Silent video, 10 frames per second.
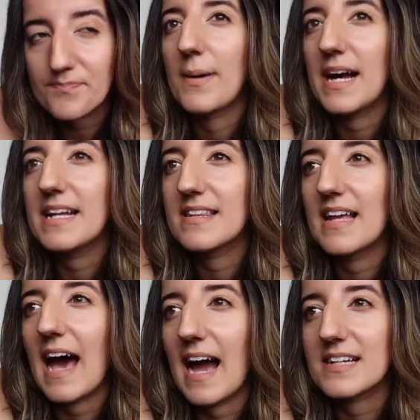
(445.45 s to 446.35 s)
But
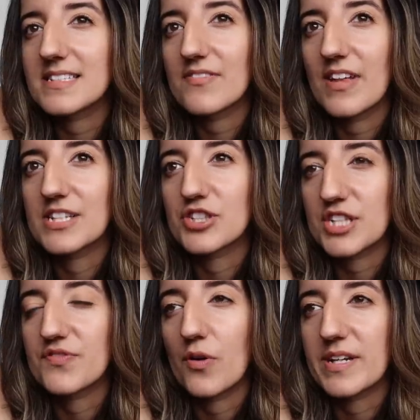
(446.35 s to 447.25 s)
the act of like
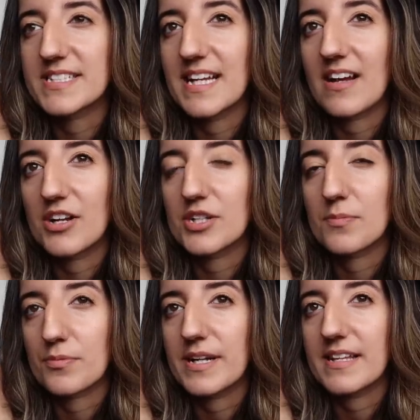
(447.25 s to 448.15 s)
just focusing on your
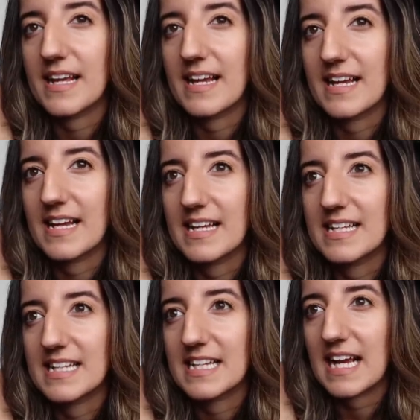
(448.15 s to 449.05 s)
breathing
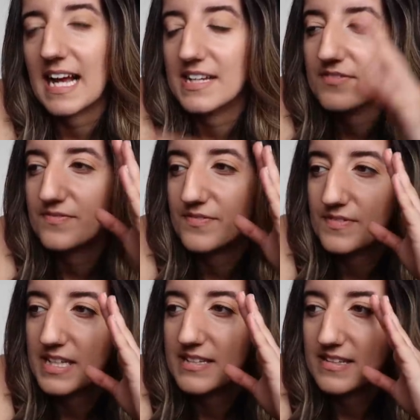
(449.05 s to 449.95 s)
it kind of
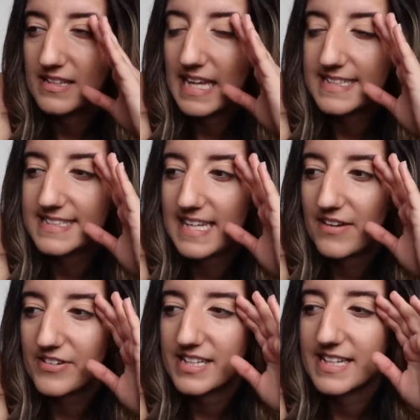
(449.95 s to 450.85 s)
lets
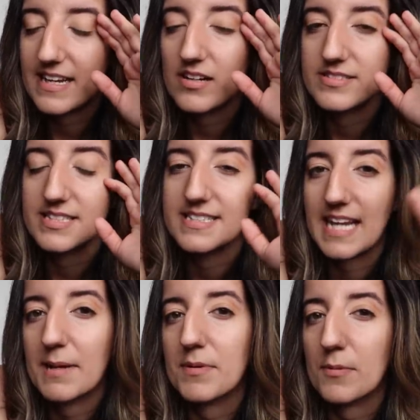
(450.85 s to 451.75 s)
everything else
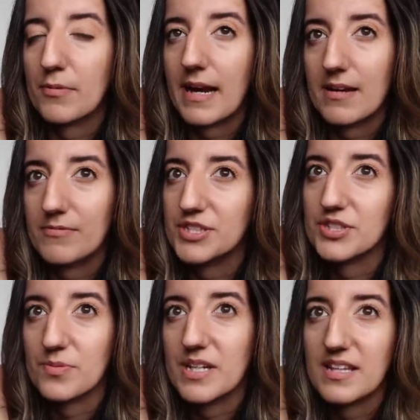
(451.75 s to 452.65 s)
escape your brain, which
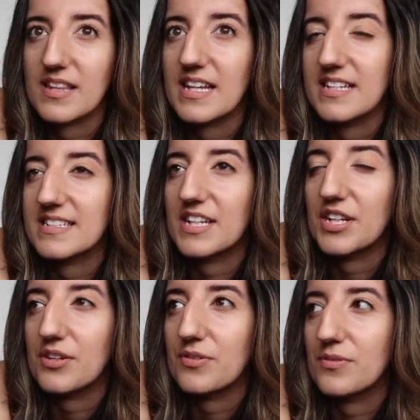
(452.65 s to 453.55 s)
is one of the things that
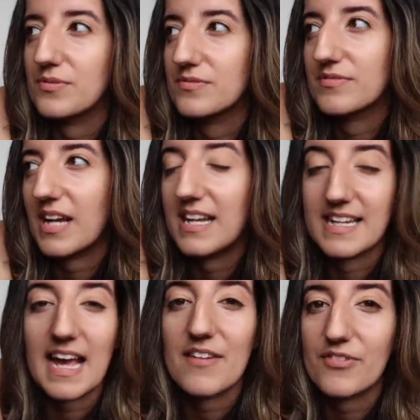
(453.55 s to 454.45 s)
you kind
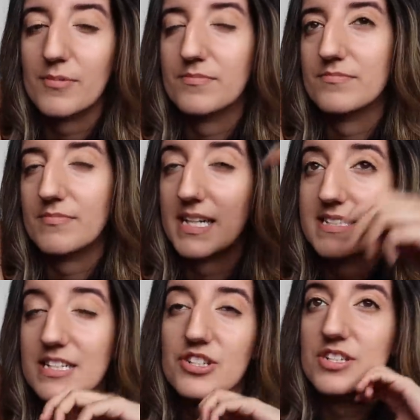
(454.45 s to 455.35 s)
of get from
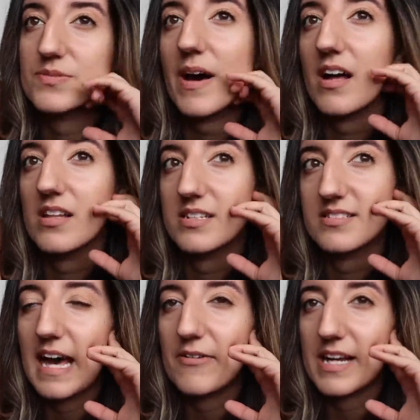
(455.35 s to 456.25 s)
meditation as well is
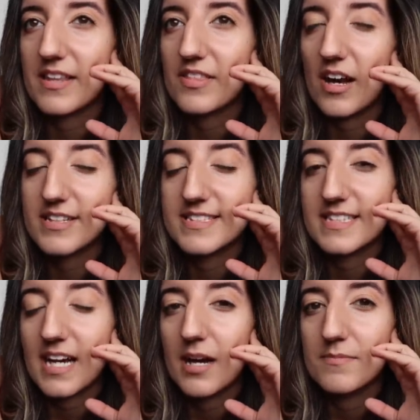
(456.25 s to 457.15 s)
allowing thoughts
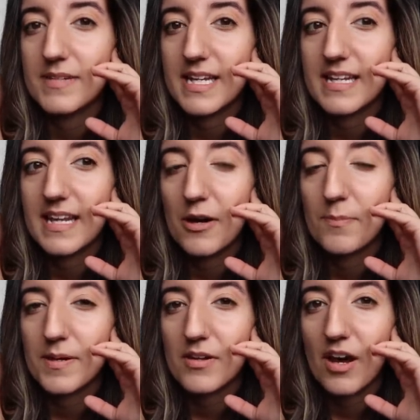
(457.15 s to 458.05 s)
to come in and
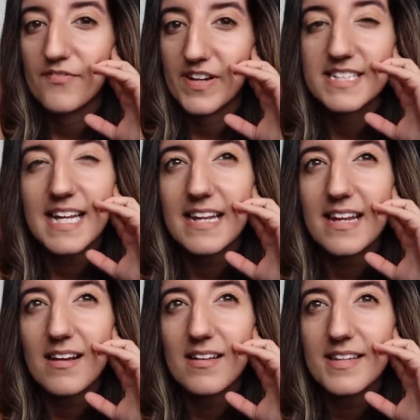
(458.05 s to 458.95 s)
out but not
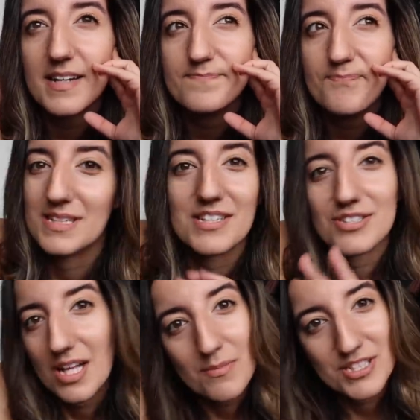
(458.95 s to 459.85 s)
fixating on them but
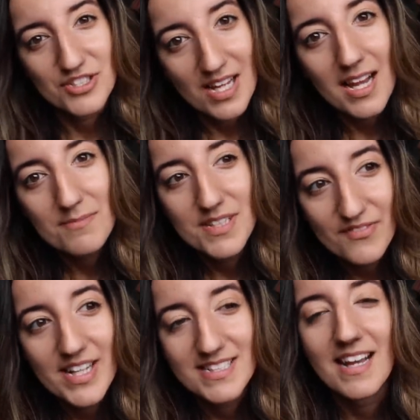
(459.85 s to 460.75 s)
there's not much time to
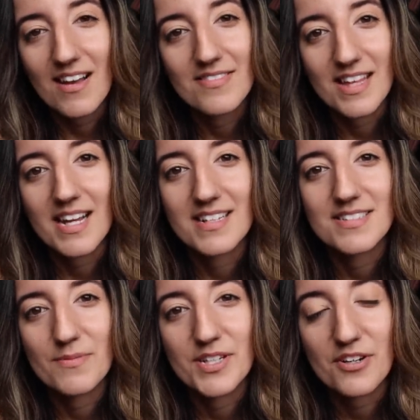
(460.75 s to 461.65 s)
fixate on
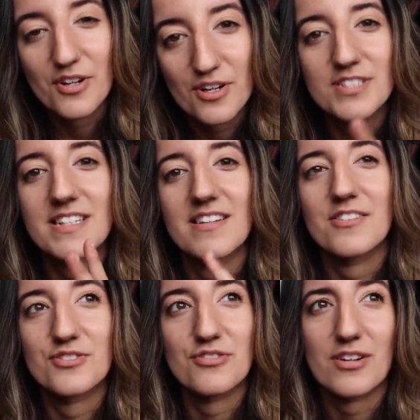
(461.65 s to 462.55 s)
things when you're cursing your
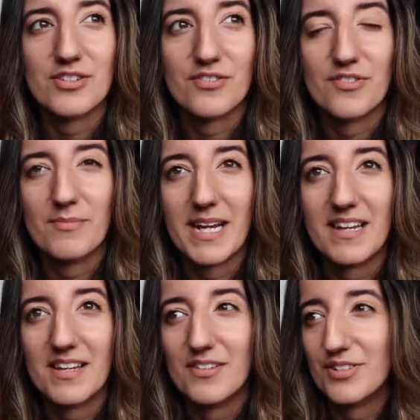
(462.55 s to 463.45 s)
instructor for
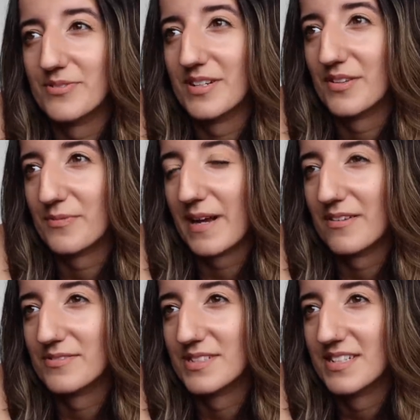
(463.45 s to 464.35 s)
making you do another
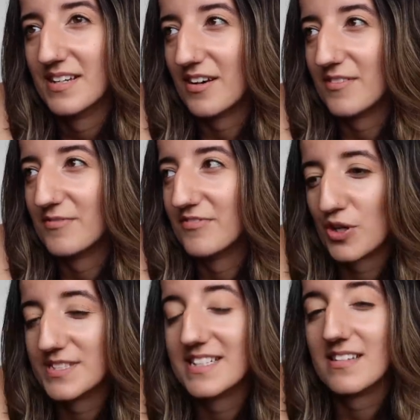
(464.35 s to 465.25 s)
round of
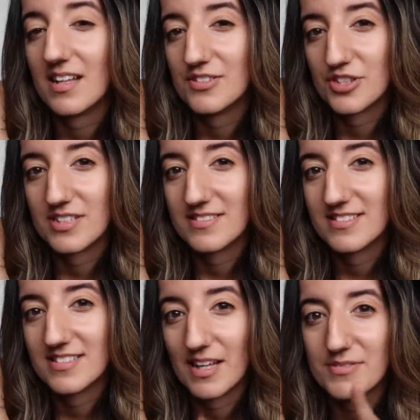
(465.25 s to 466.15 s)
curtsy
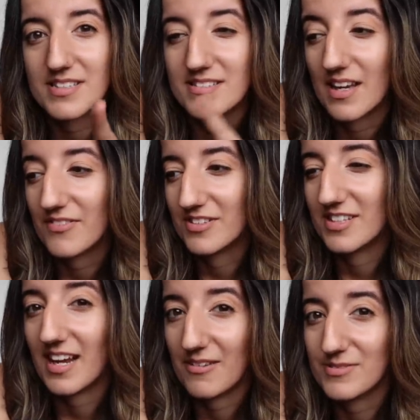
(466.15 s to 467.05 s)
lunges that was the devil
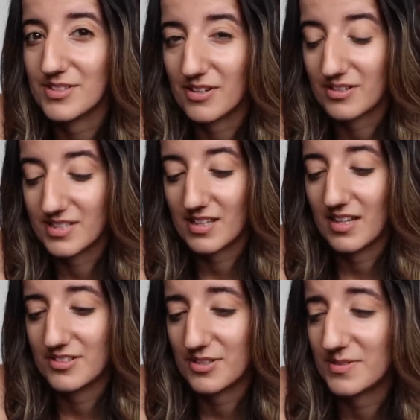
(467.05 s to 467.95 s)
today it was a curtsy
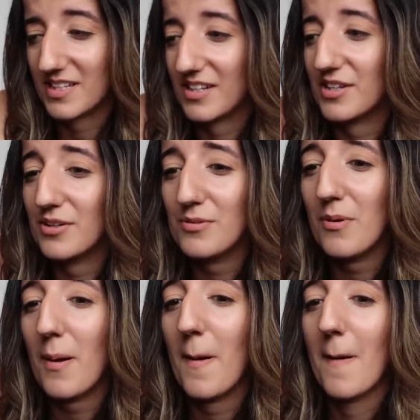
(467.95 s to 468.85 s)
lunge i was like you